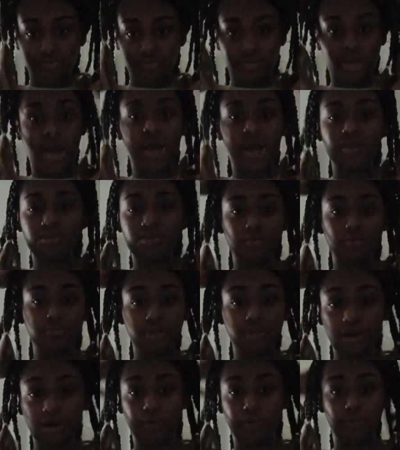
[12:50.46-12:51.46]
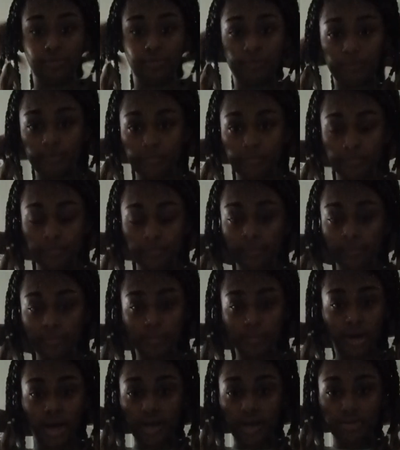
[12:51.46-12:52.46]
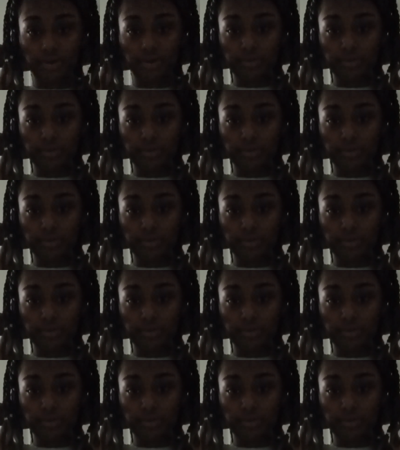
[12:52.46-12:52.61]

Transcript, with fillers: I don't know. I don't